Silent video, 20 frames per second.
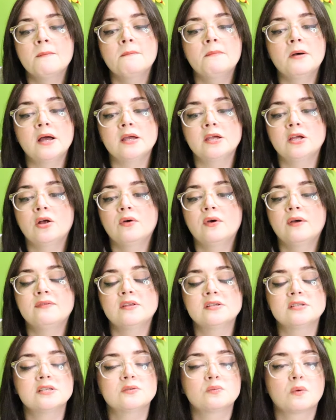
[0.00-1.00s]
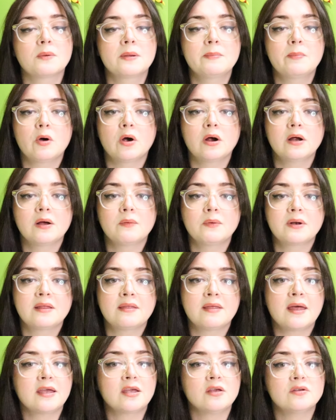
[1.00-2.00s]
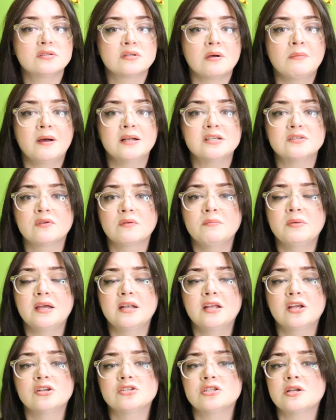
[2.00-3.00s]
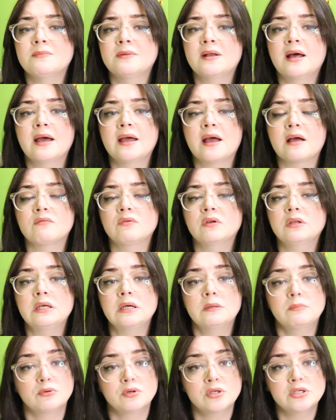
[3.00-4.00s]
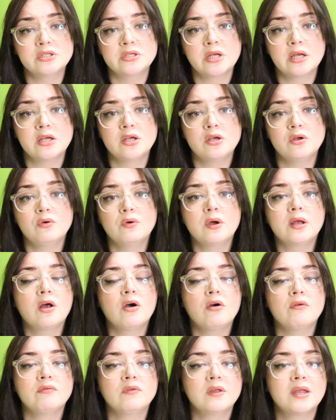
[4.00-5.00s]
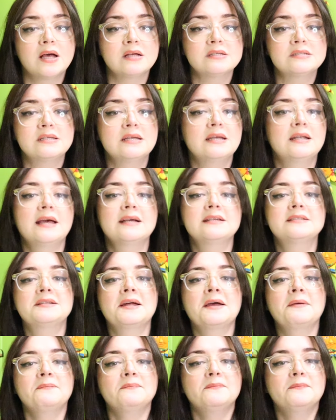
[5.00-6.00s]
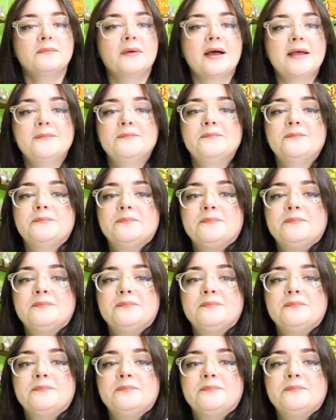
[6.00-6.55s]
But, you know, if this is where we part, I want to thank you so much for being here, Gemini. I really appreciate you, and hopefully I'll see you next time. Bye.